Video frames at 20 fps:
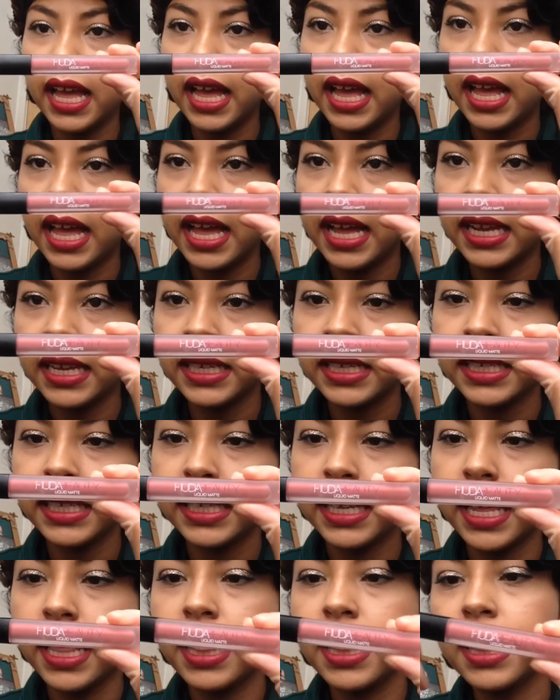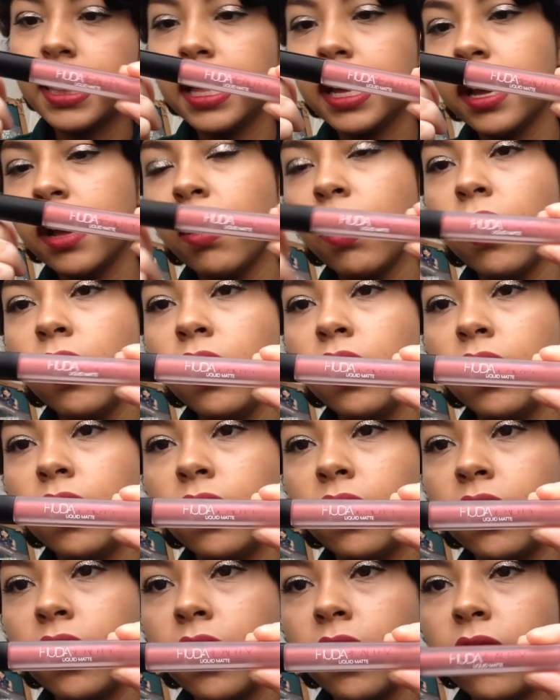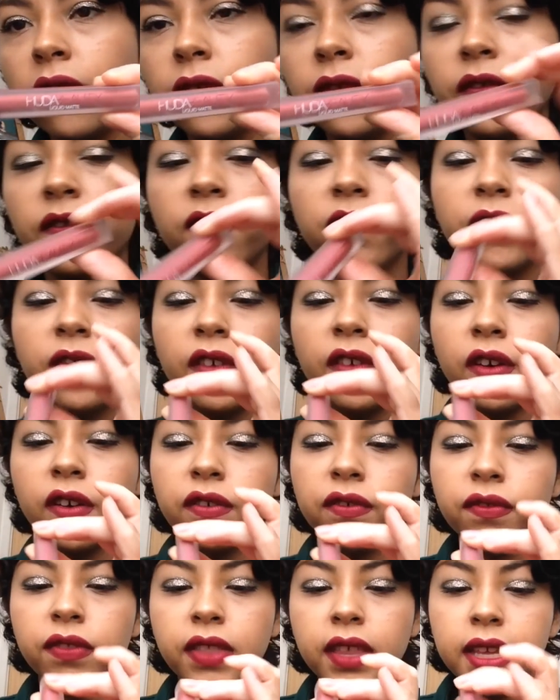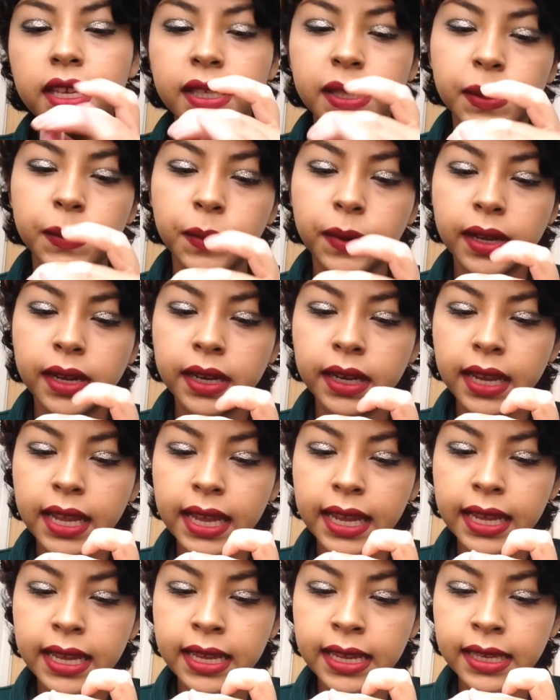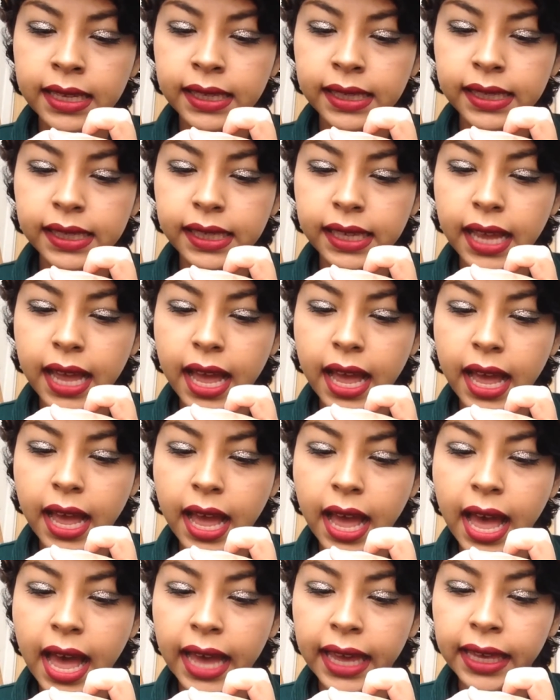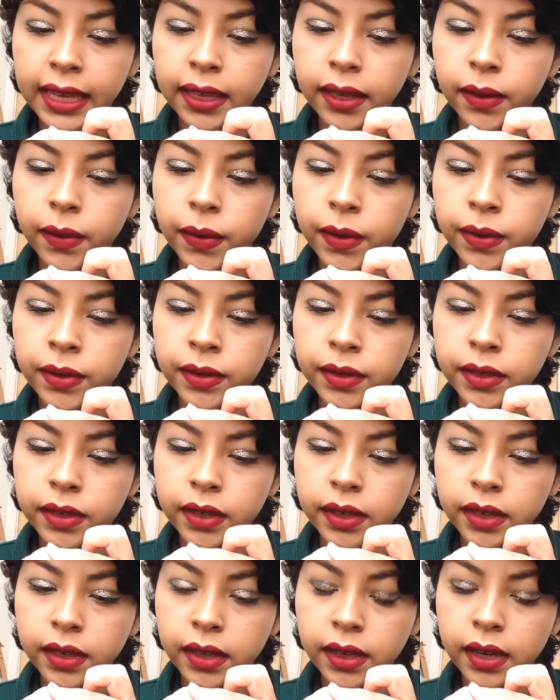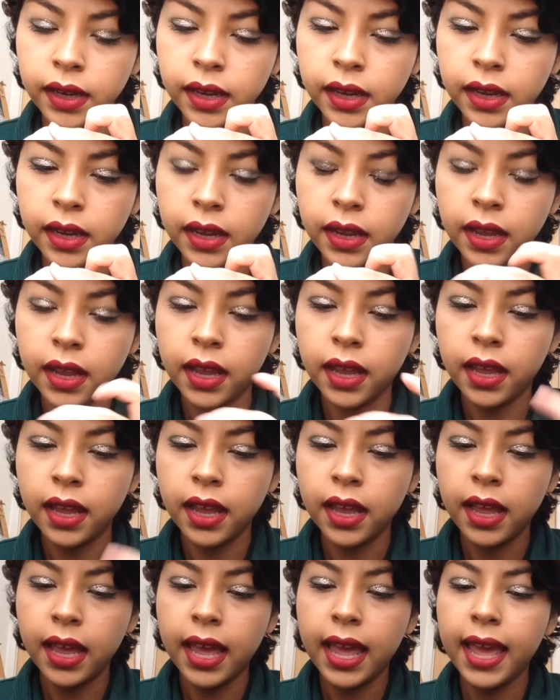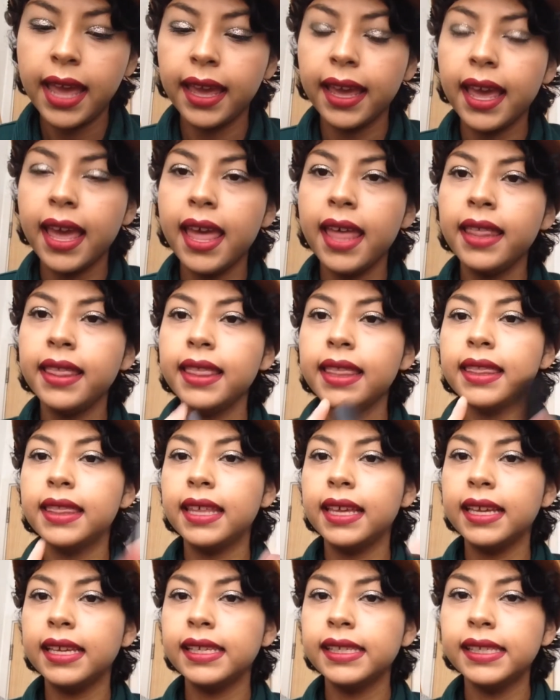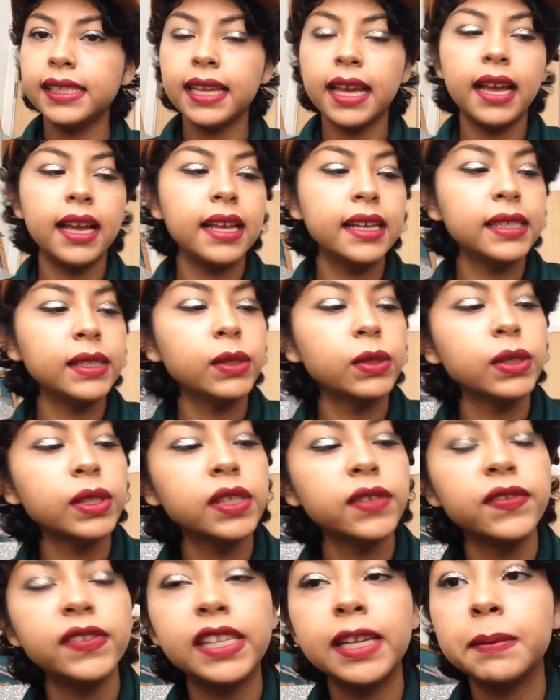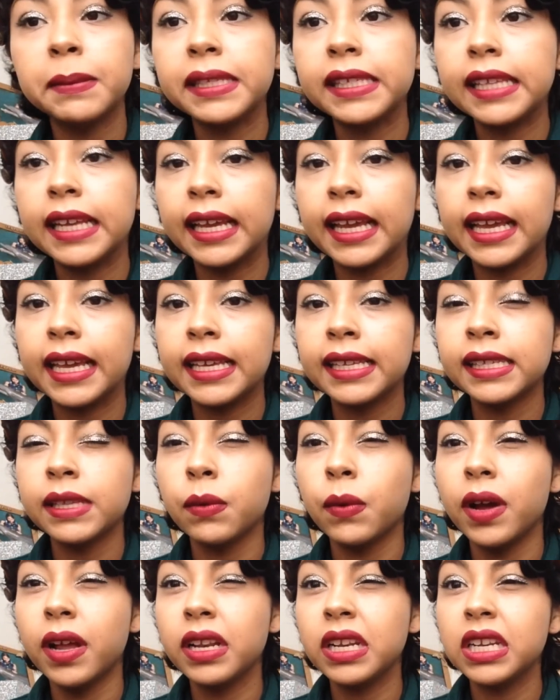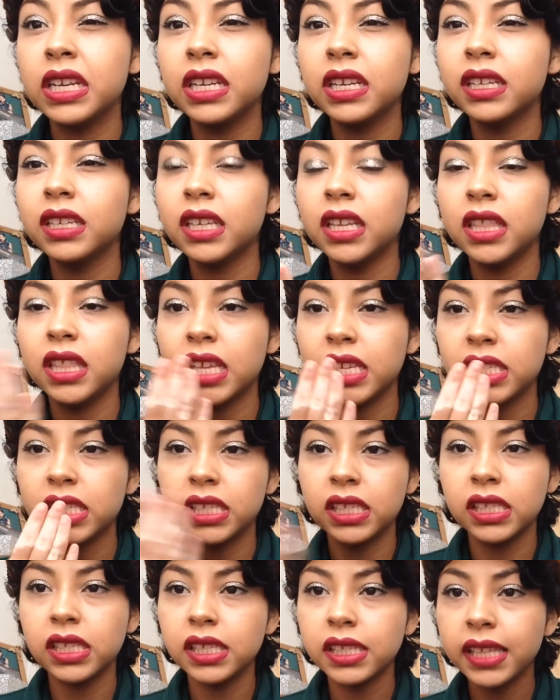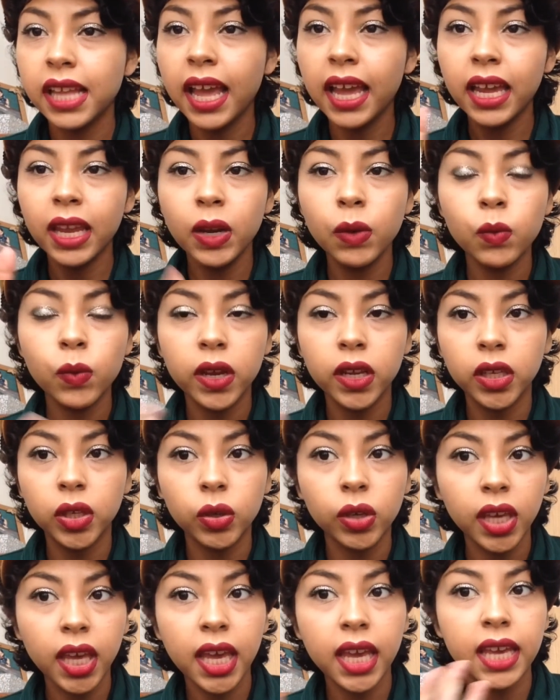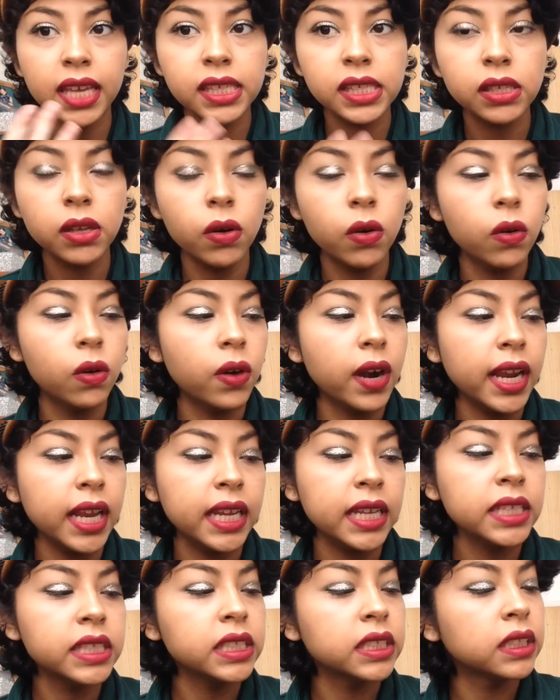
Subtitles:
and the color of this one is Icon. Again, this sort of lipstick is the one that doesn't stain when you kiss or eat.